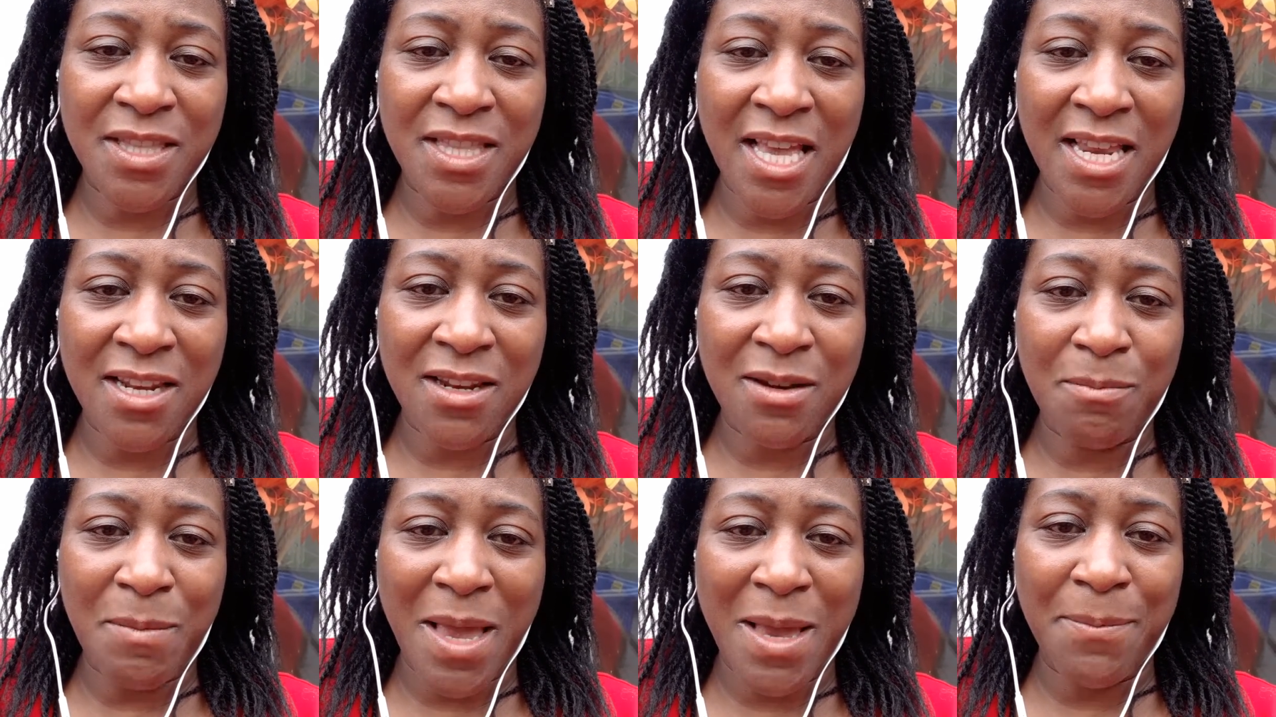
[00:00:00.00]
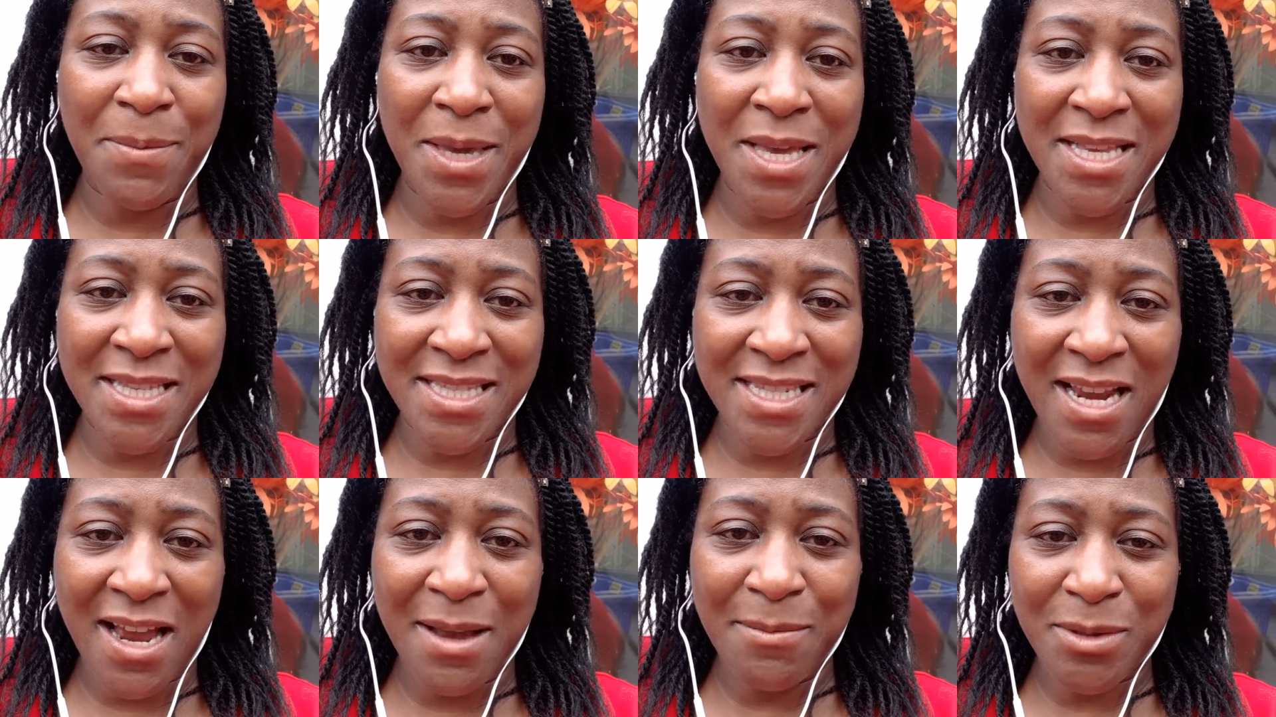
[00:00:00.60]
then maybe
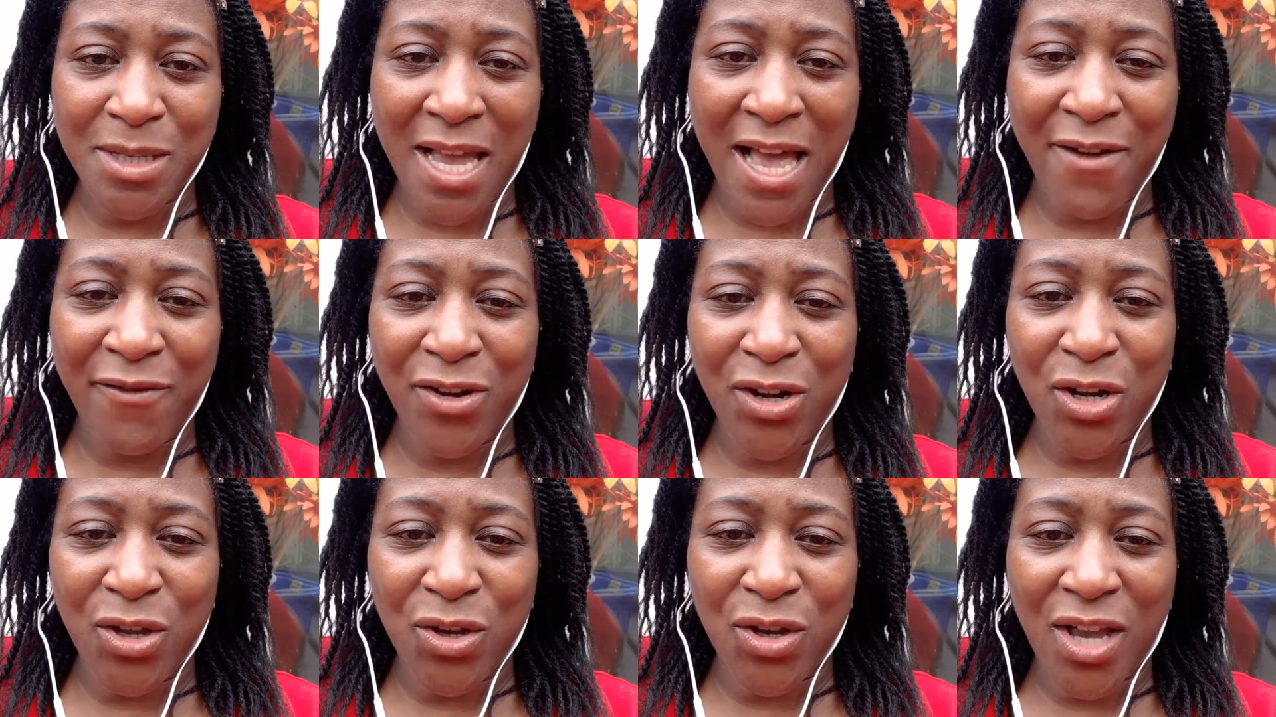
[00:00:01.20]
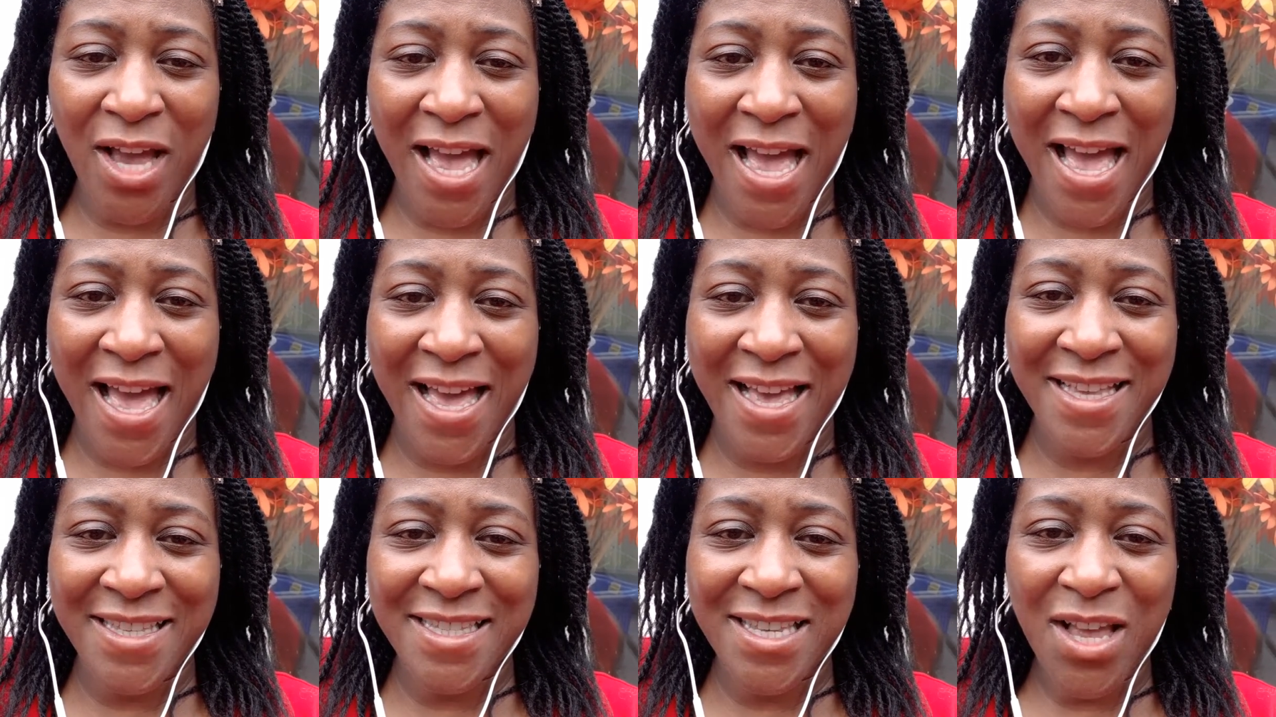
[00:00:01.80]
it's time to have a look
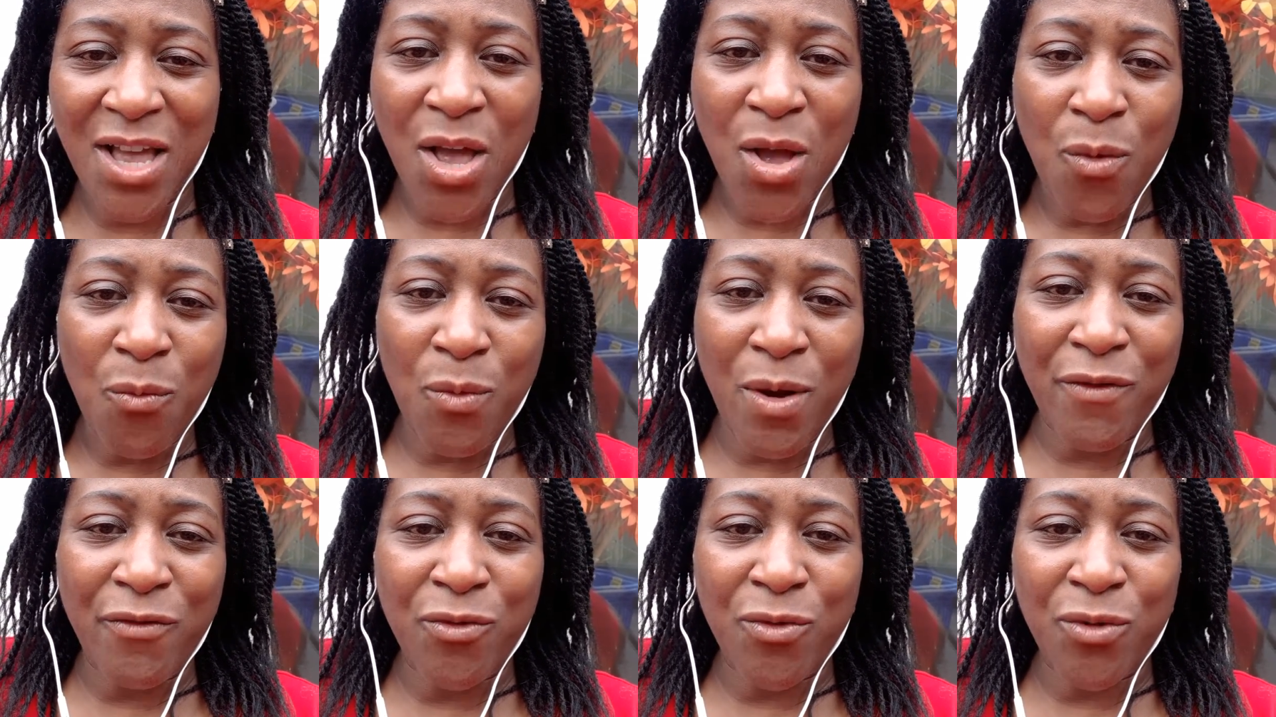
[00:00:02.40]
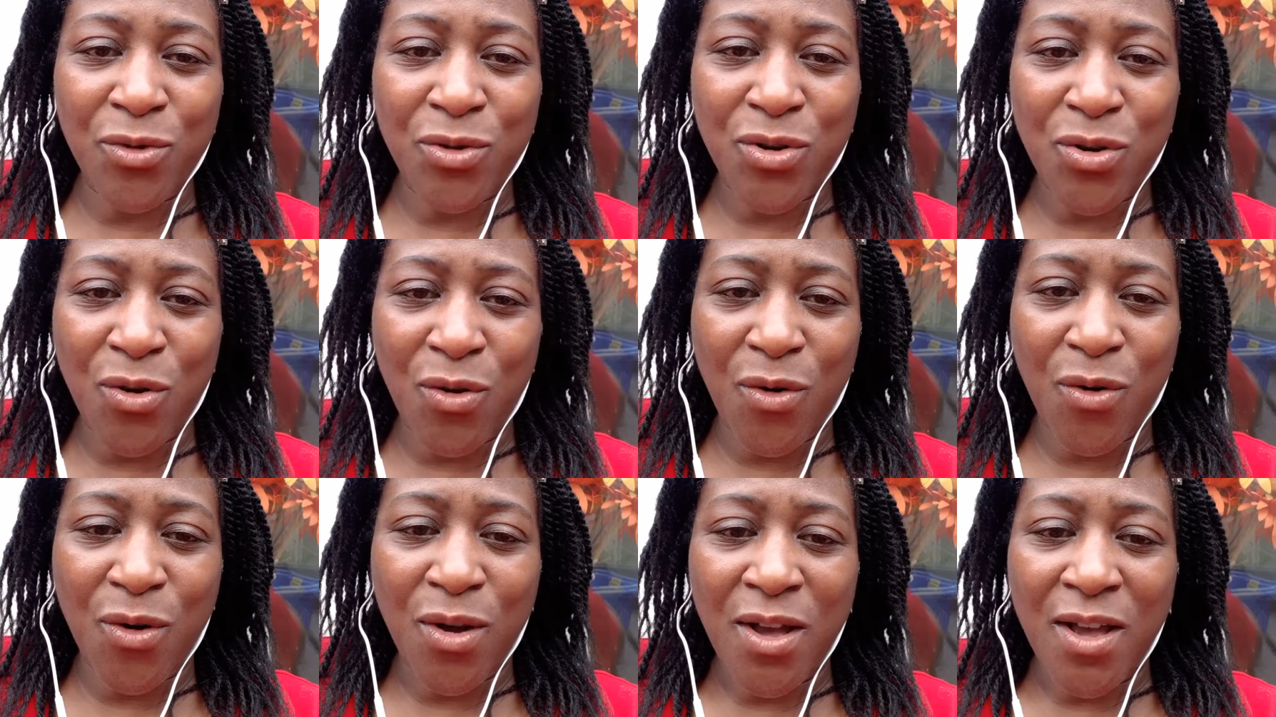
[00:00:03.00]
at whether or
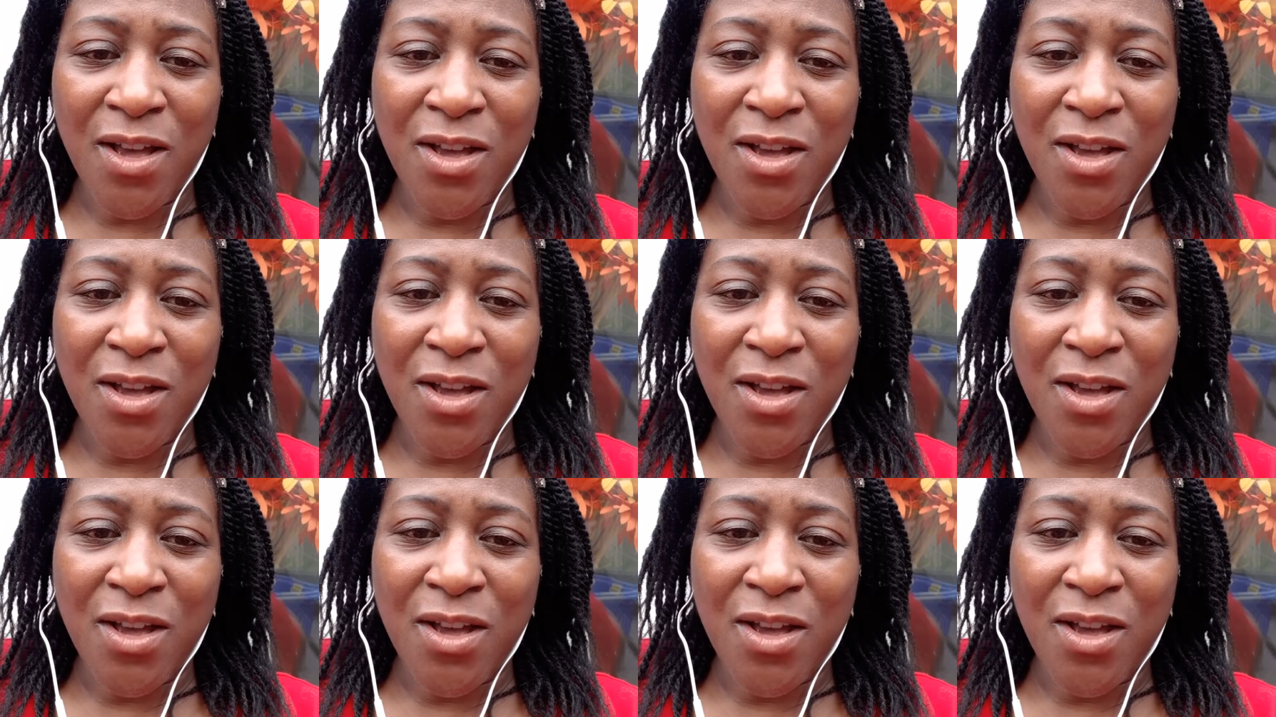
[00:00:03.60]
not